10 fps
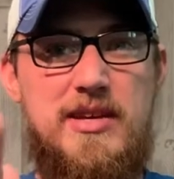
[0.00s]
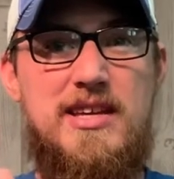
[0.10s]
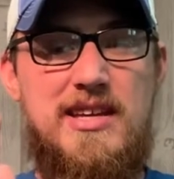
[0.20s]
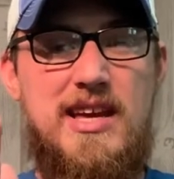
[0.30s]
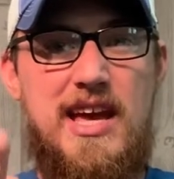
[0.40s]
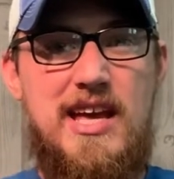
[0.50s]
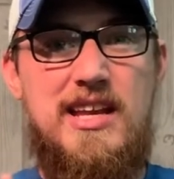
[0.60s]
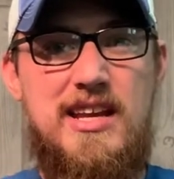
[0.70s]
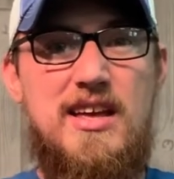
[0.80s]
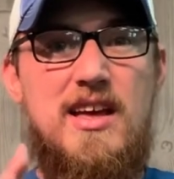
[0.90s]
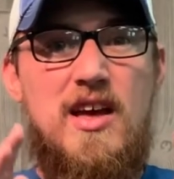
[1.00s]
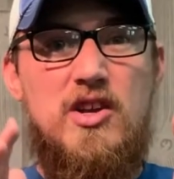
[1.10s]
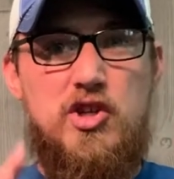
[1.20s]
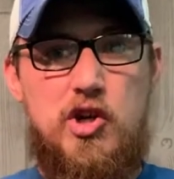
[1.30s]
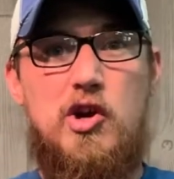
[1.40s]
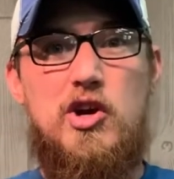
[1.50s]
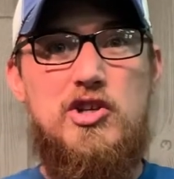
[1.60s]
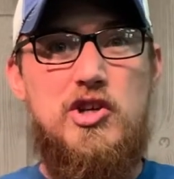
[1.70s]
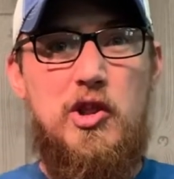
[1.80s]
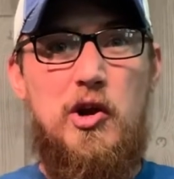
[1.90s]
to be in
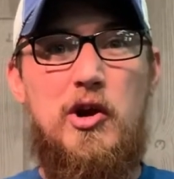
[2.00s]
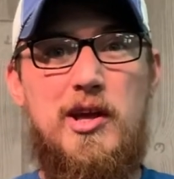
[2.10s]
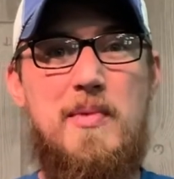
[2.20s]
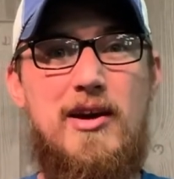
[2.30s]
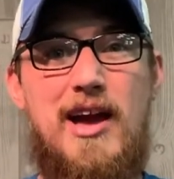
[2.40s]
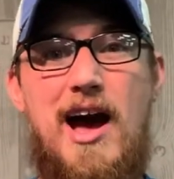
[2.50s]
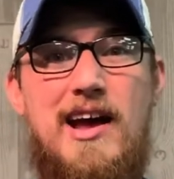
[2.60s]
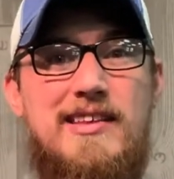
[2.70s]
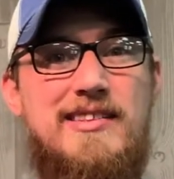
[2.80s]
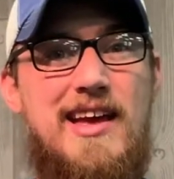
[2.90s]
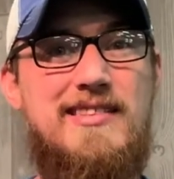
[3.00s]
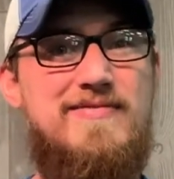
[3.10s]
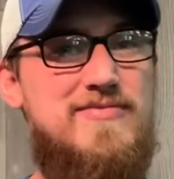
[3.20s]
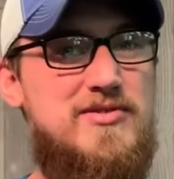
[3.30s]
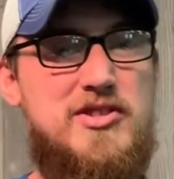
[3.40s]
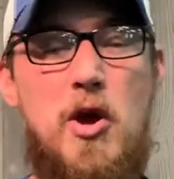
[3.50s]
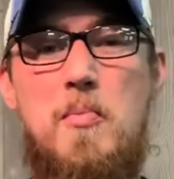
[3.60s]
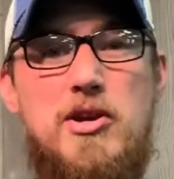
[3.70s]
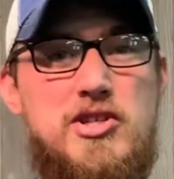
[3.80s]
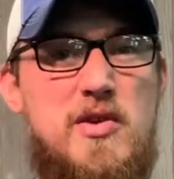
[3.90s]
church learning about God, and so
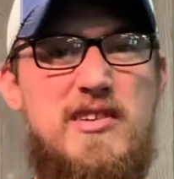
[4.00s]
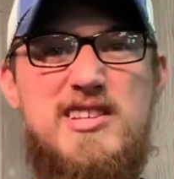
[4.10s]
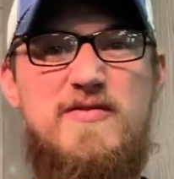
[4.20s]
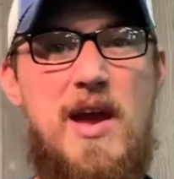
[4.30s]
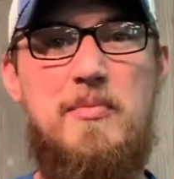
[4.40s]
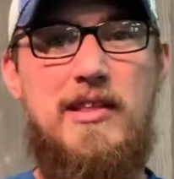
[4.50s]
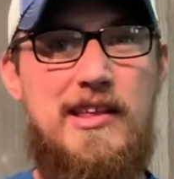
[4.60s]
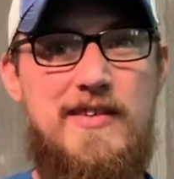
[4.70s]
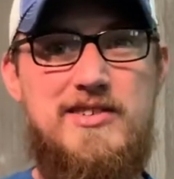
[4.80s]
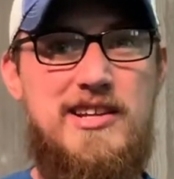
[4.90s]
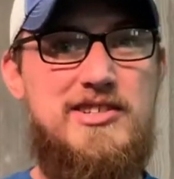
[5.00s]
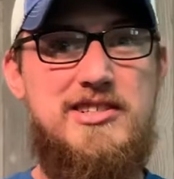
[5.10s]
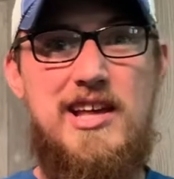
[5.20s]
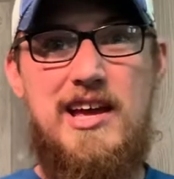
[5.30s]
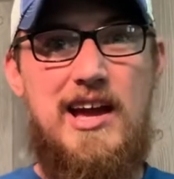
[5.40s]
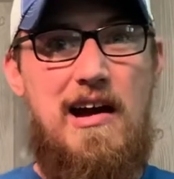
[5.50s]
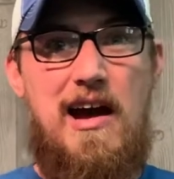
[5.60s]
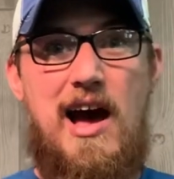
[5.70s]
much so that his family leaves, and he's just like,